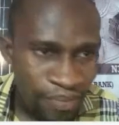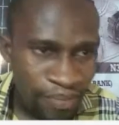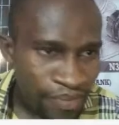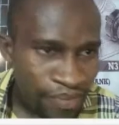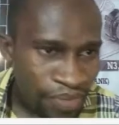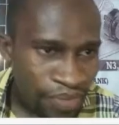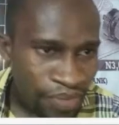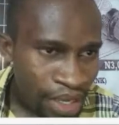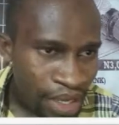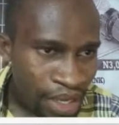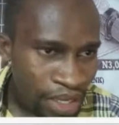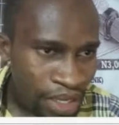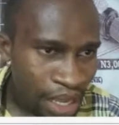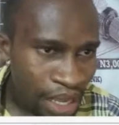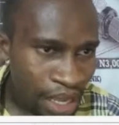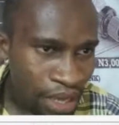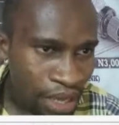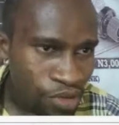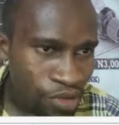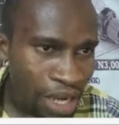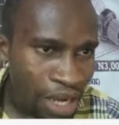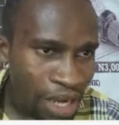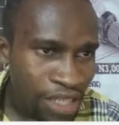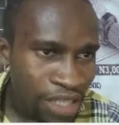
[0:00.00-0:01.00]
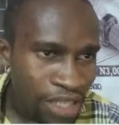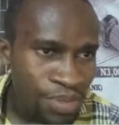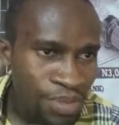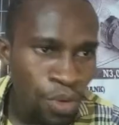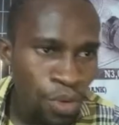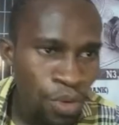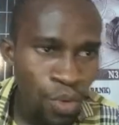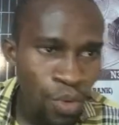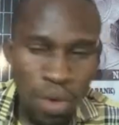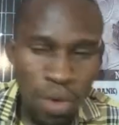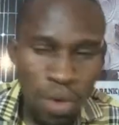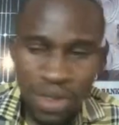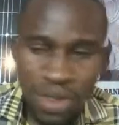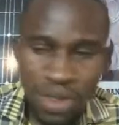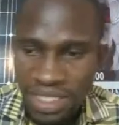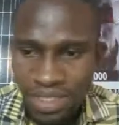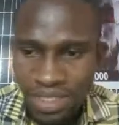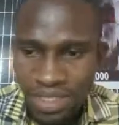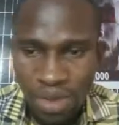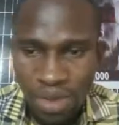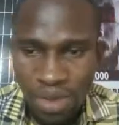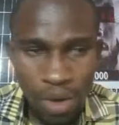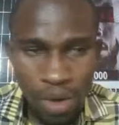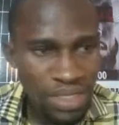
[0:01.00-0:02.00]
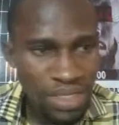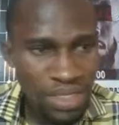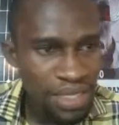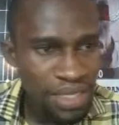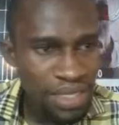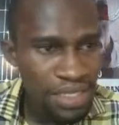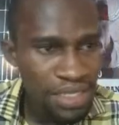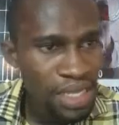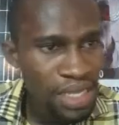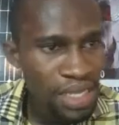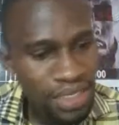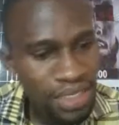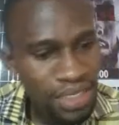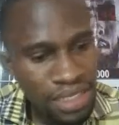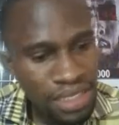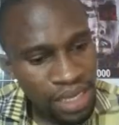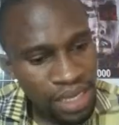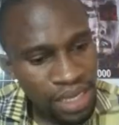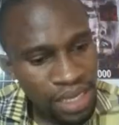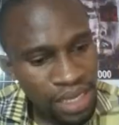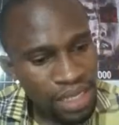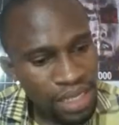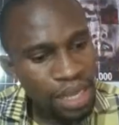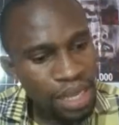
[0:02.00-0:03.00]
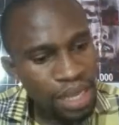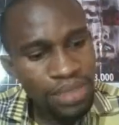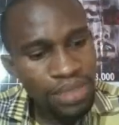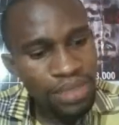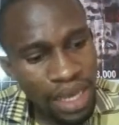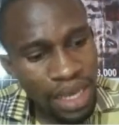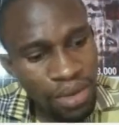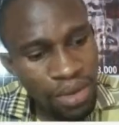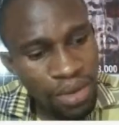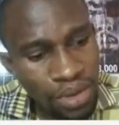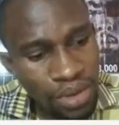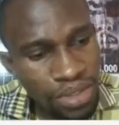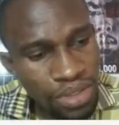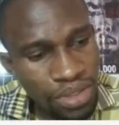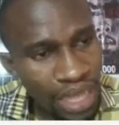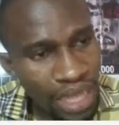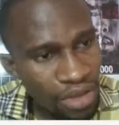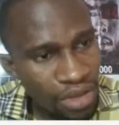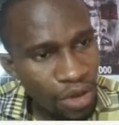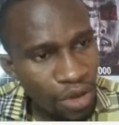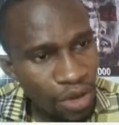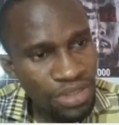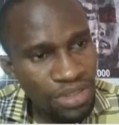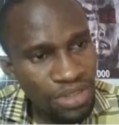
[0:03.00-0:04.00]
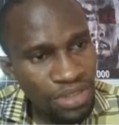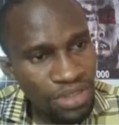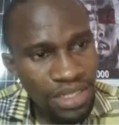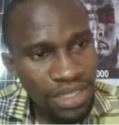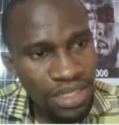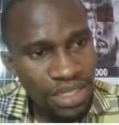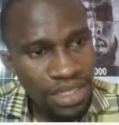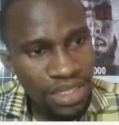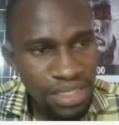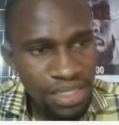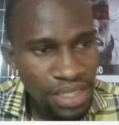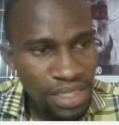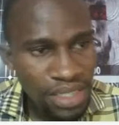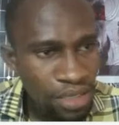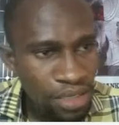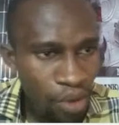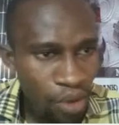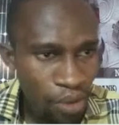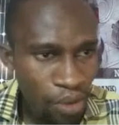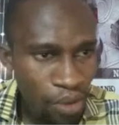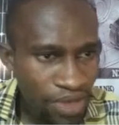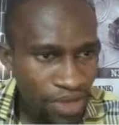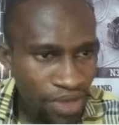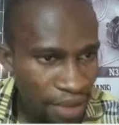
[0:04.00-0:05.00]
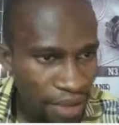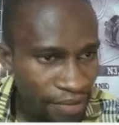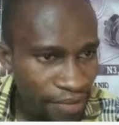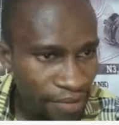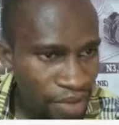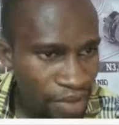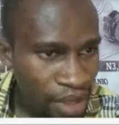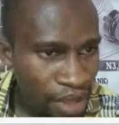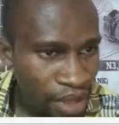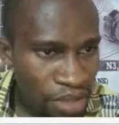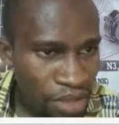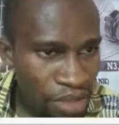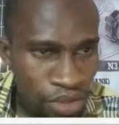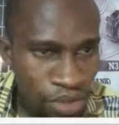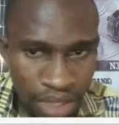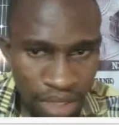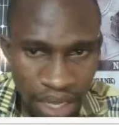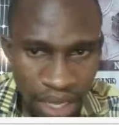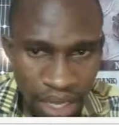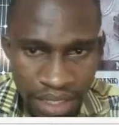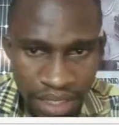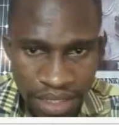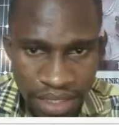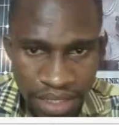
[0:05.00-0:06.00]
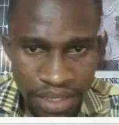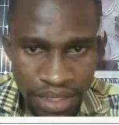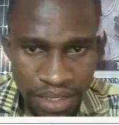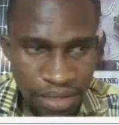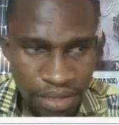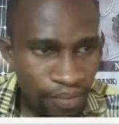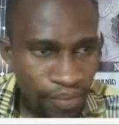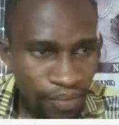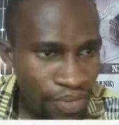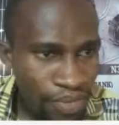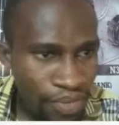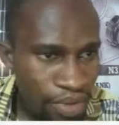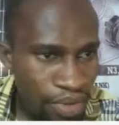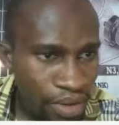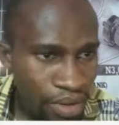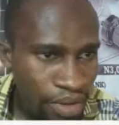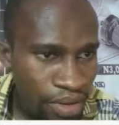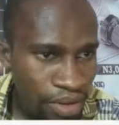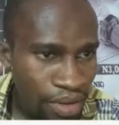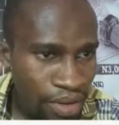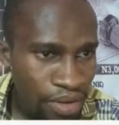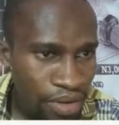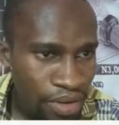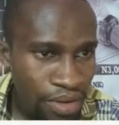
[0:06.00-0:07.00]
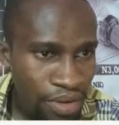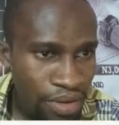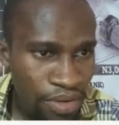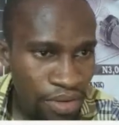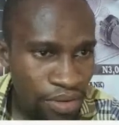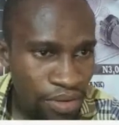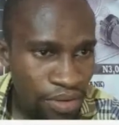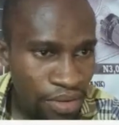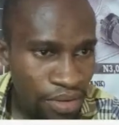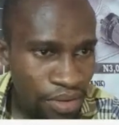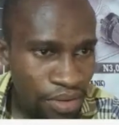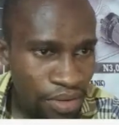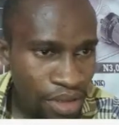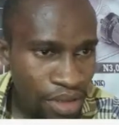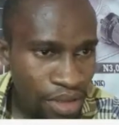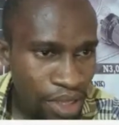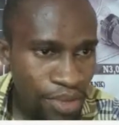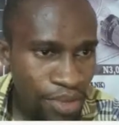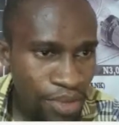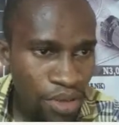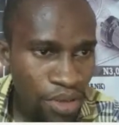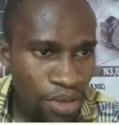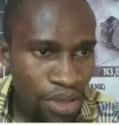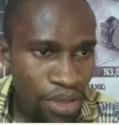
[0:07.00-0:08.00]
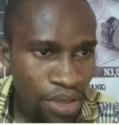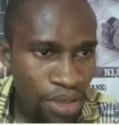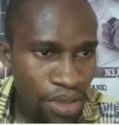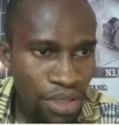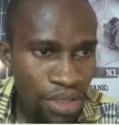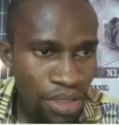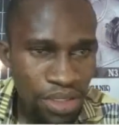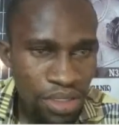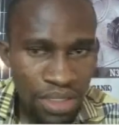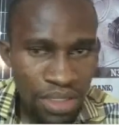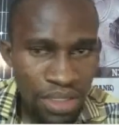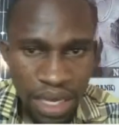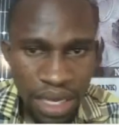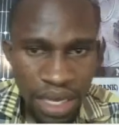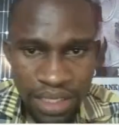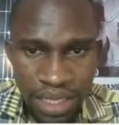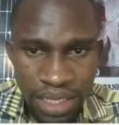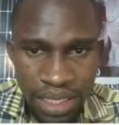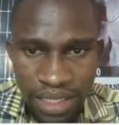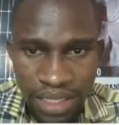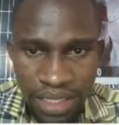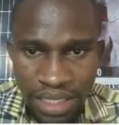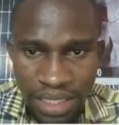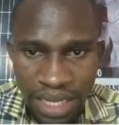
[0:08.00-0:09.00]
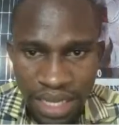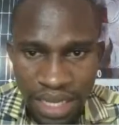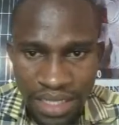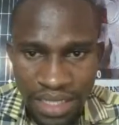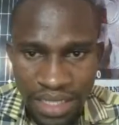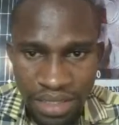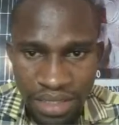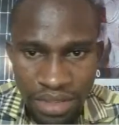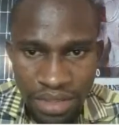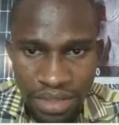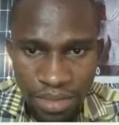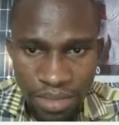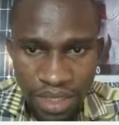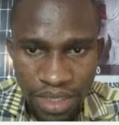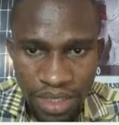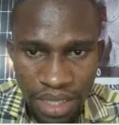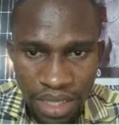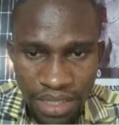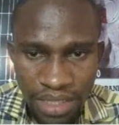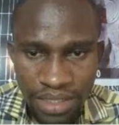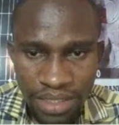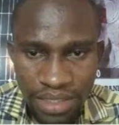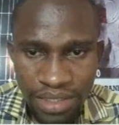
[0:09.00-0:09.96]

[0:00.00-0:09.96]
Now it will ask me what is the offset distance. Let me say I want an offset distance of 10. So tell it, let me unclick this guy, tell it I need something like this.